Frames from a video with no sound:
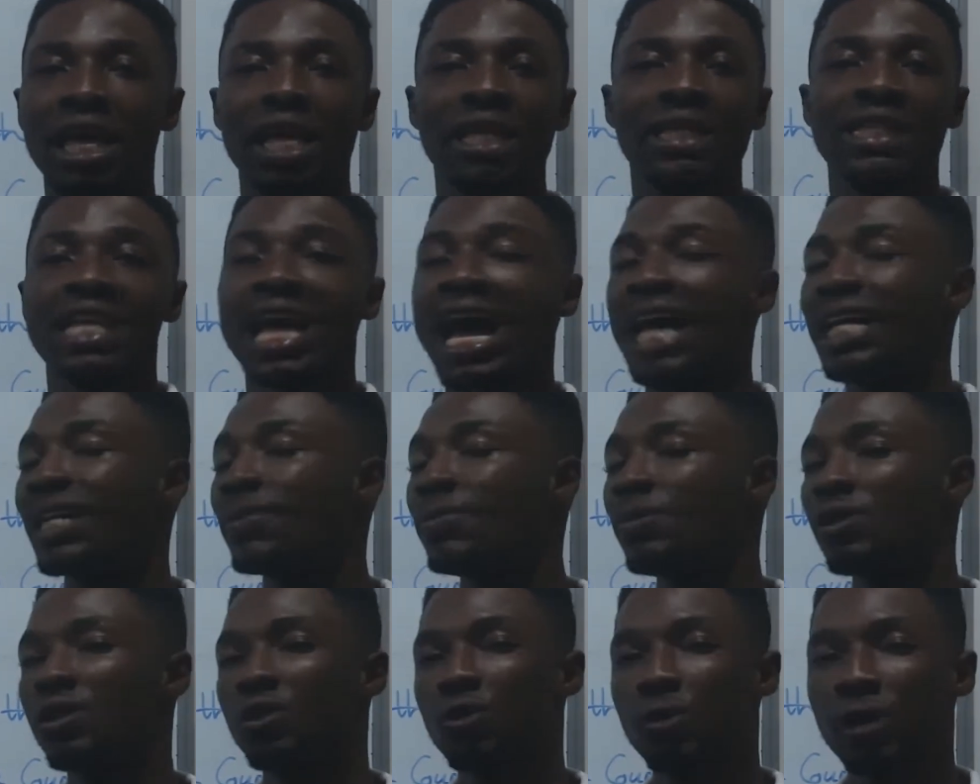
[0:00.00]
the
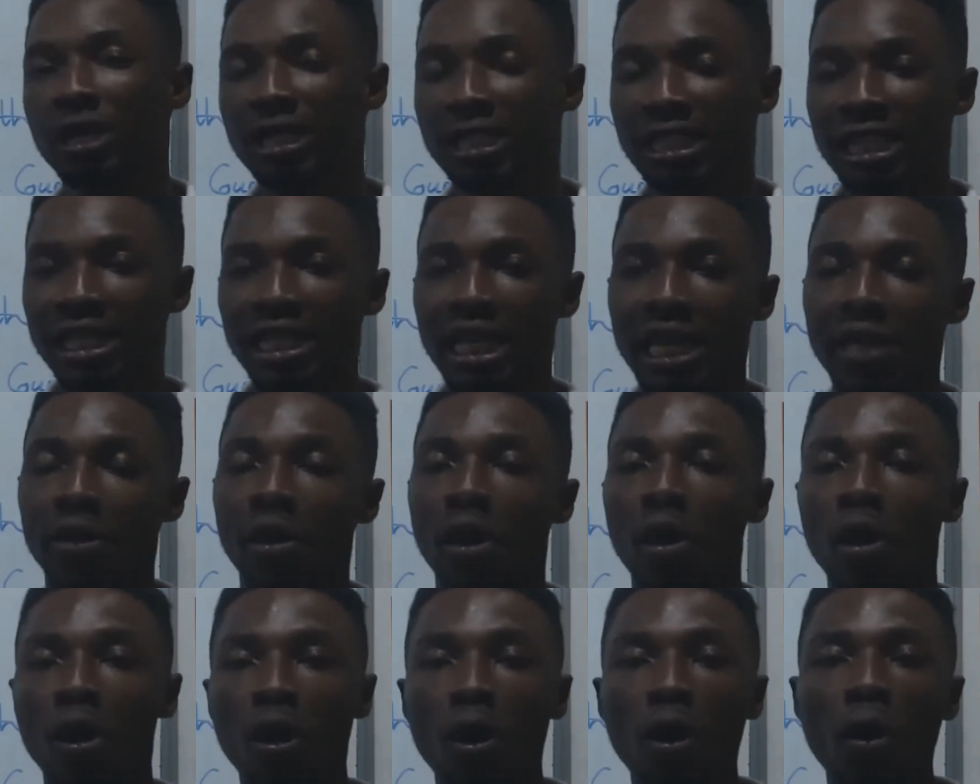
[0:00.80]
administration and
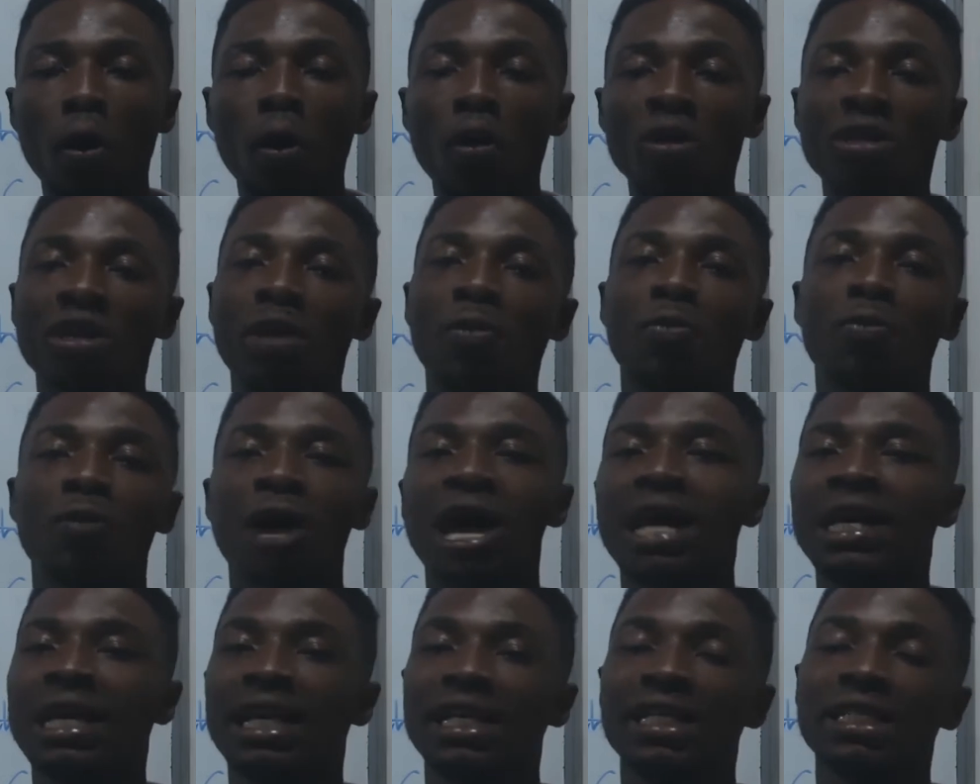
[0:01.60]
all the
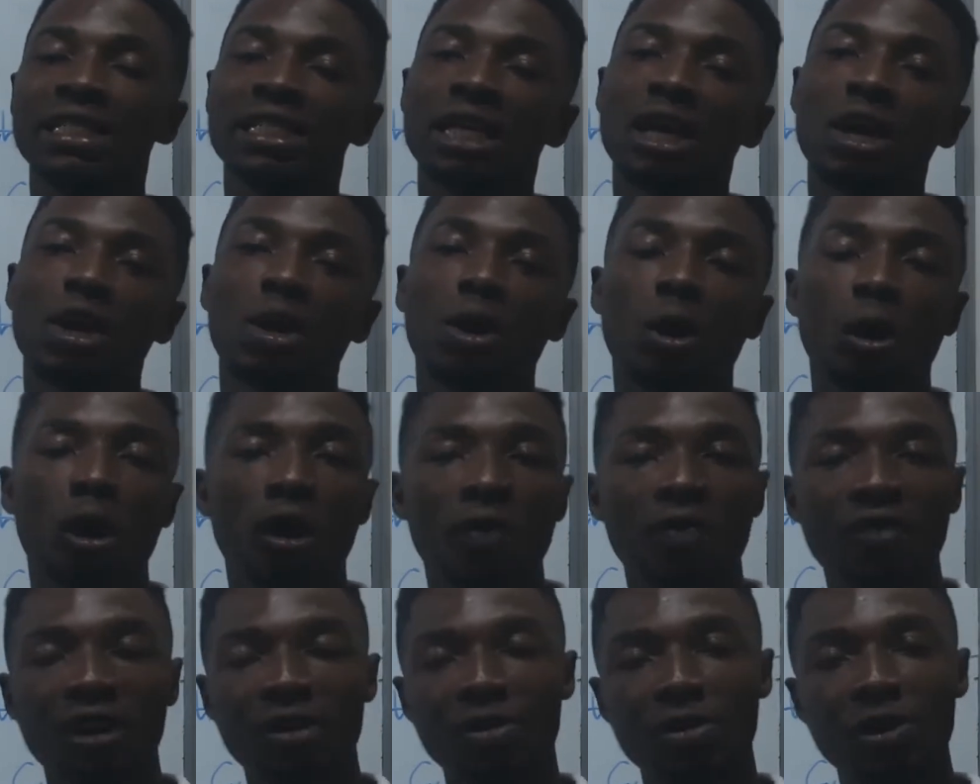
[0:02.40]
runnings
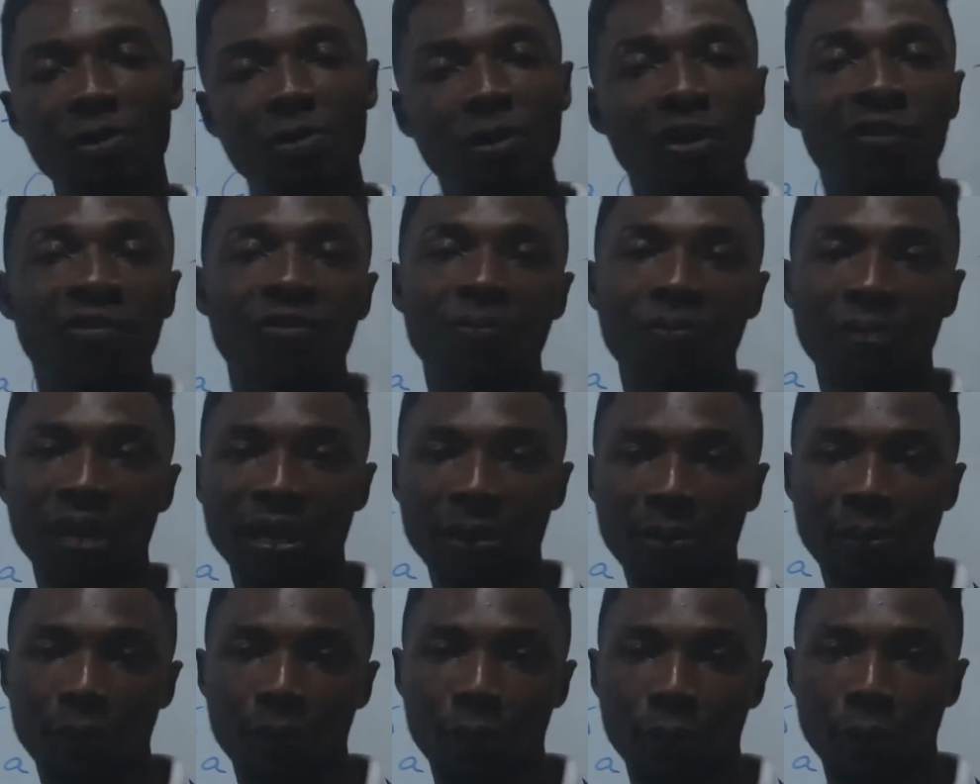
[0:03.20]
of a group of
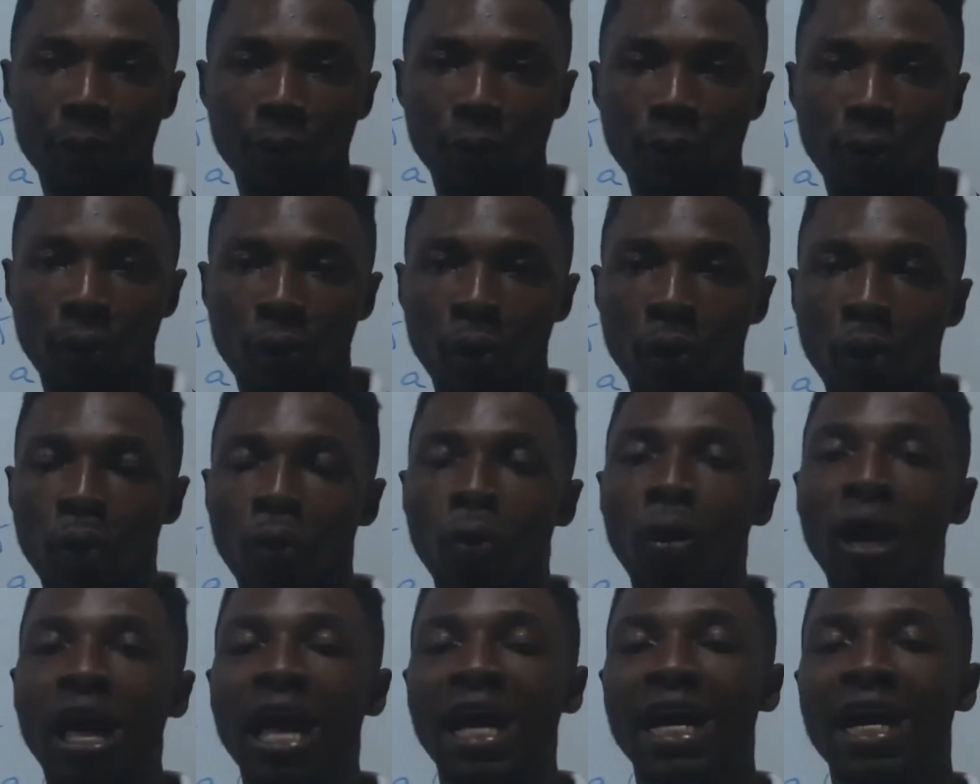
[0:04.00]
people
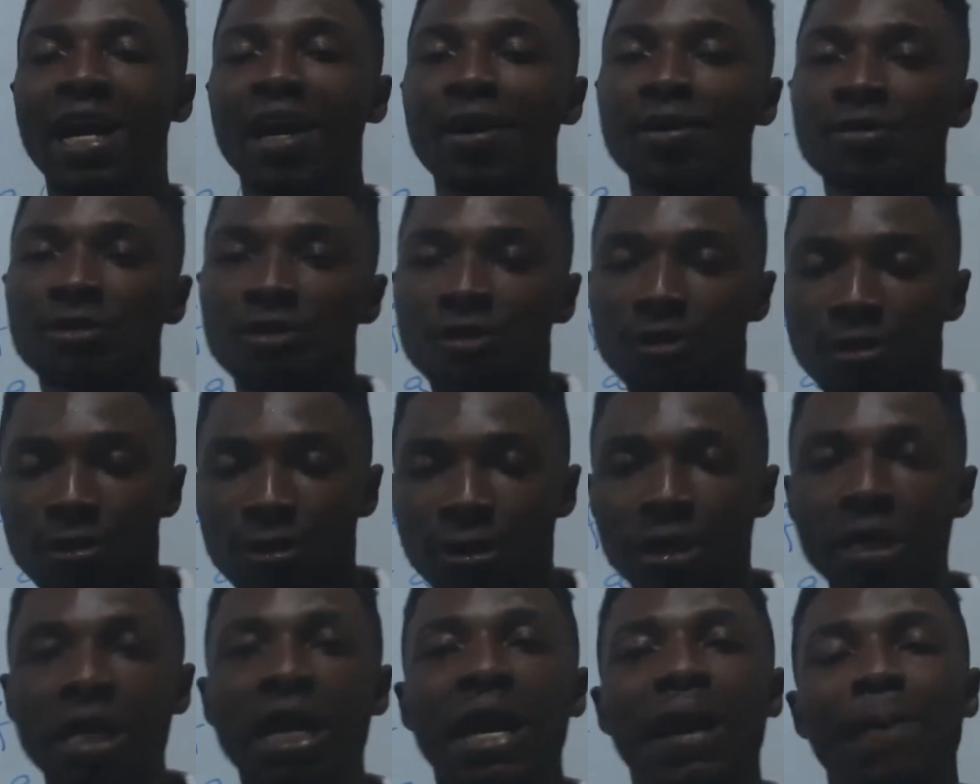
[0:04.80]
or a
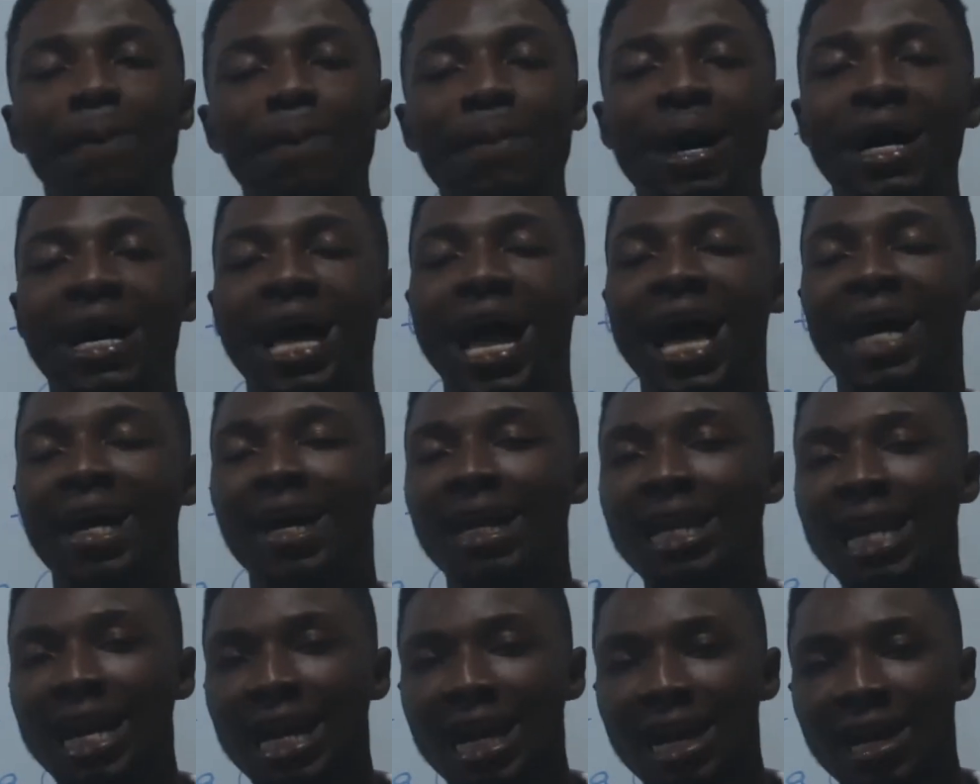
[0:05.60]
country by
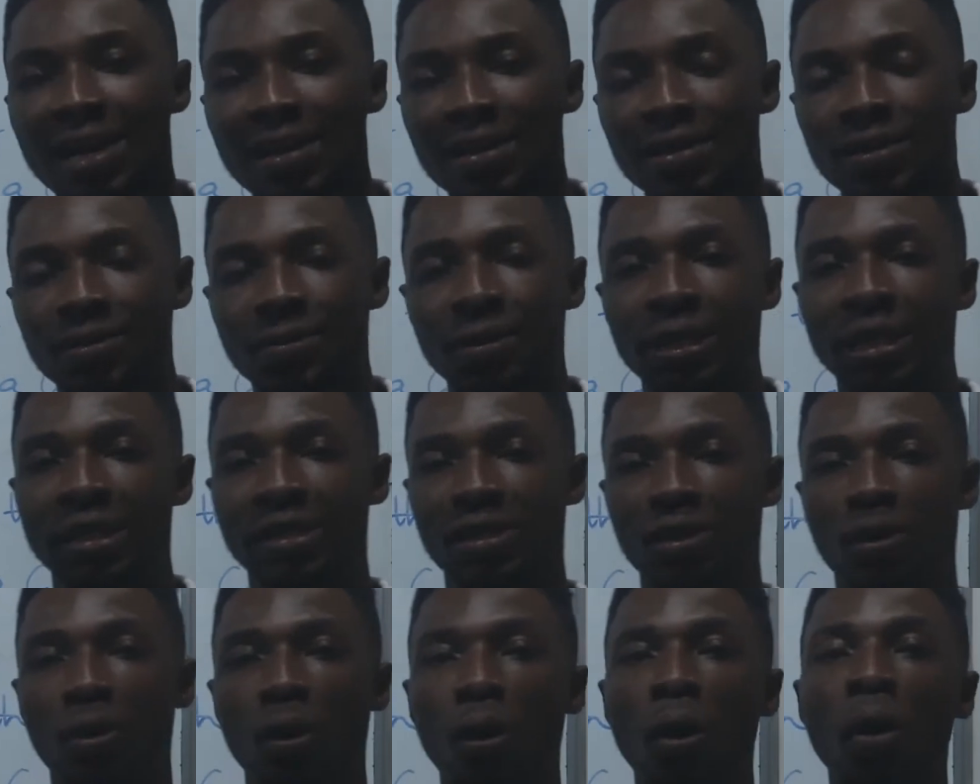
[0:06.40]
another country is
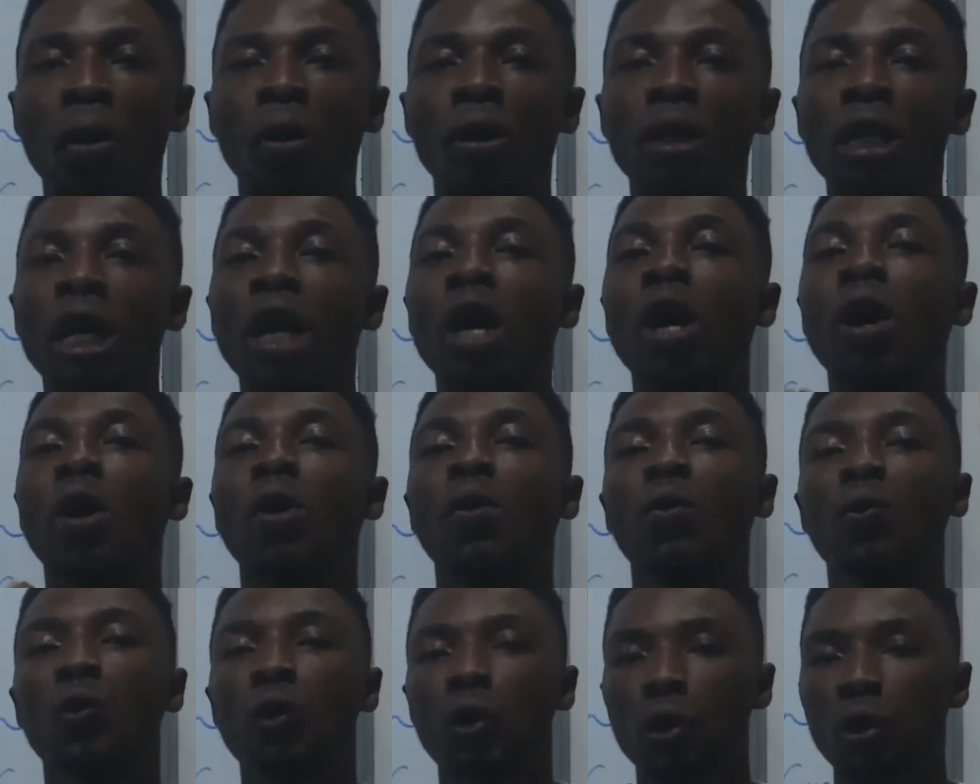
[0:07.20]
called
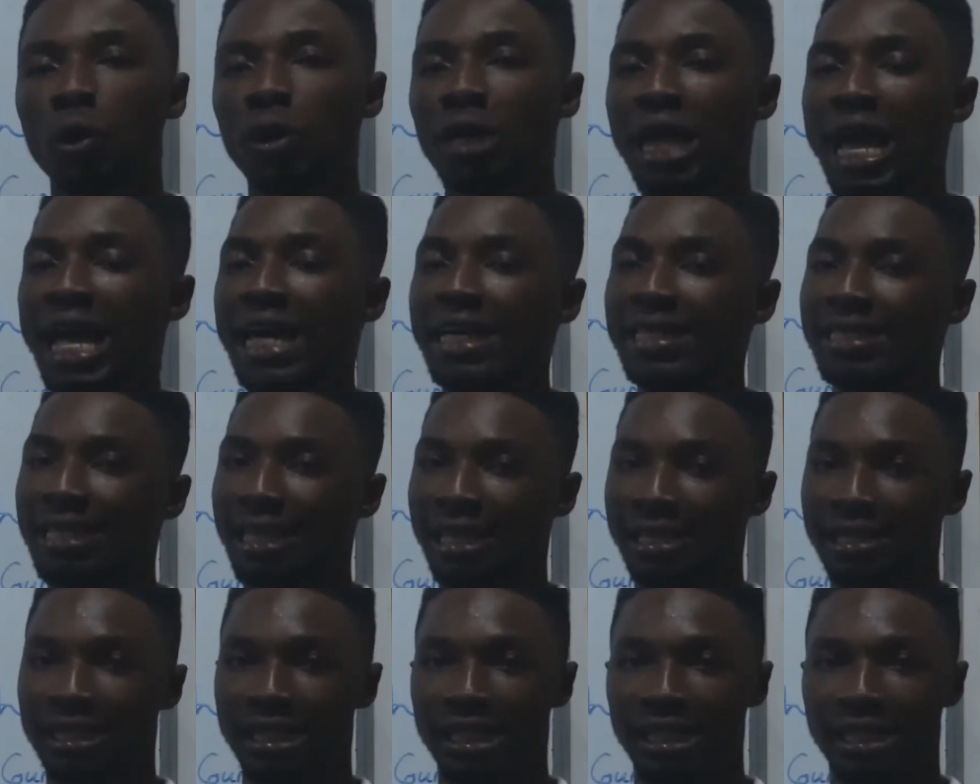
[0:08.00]

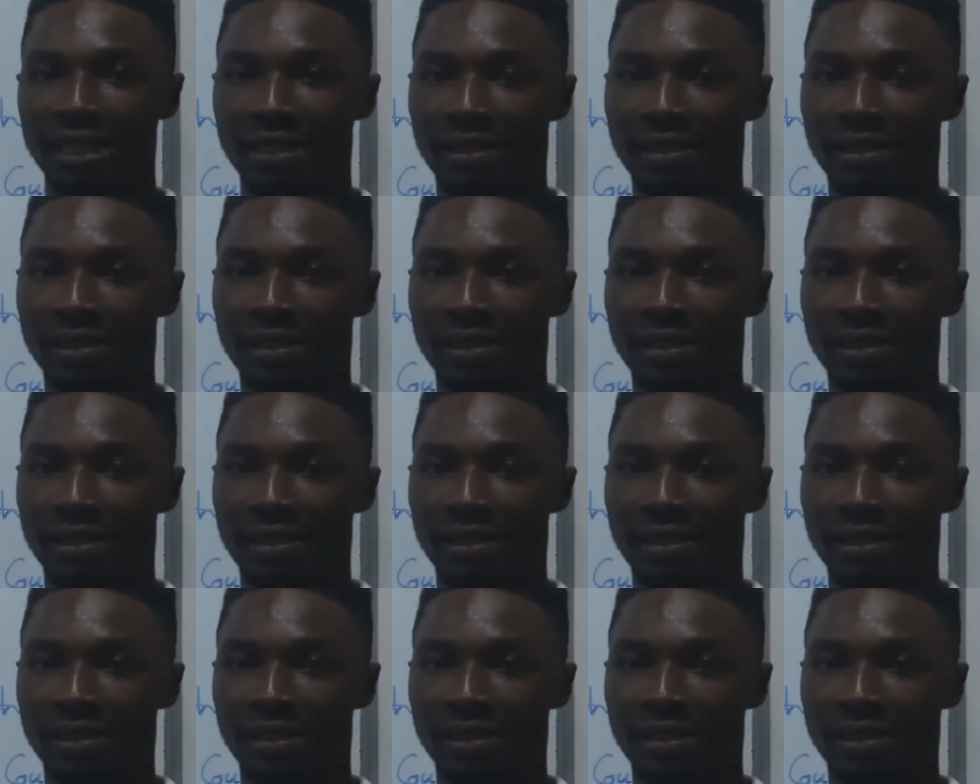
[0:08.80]
colonization.